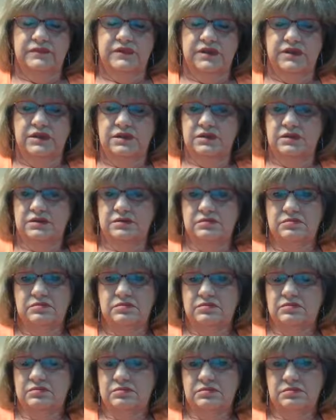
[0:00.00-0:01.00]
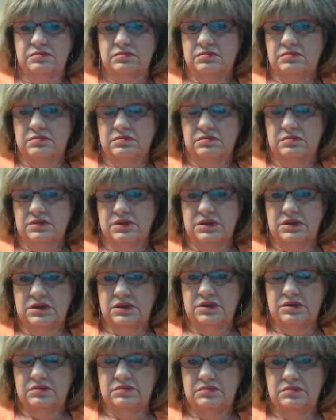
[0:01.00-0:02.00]
then, you
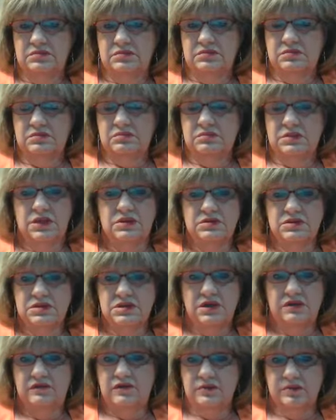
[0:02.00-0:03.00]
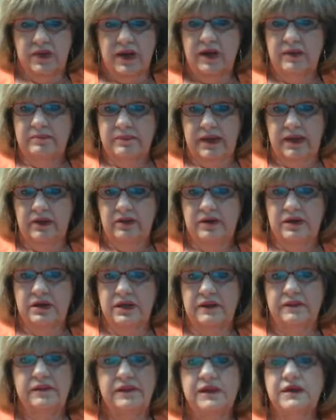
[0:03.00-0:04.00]
know, most of them got married
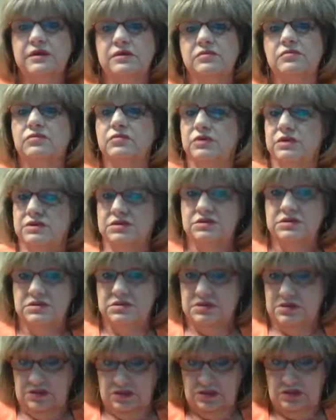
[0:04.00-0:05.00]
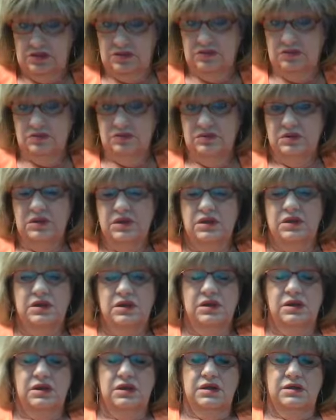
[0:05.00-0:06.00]
and then went to school.
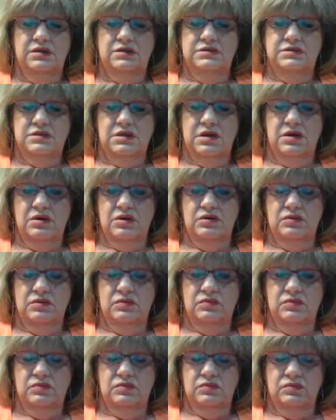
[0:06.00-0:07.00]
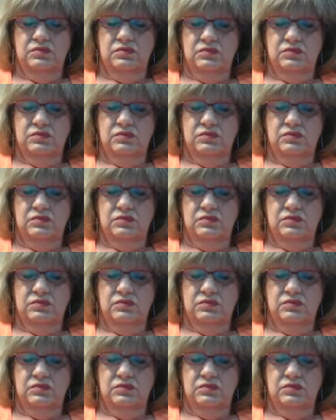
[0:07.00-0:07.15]
So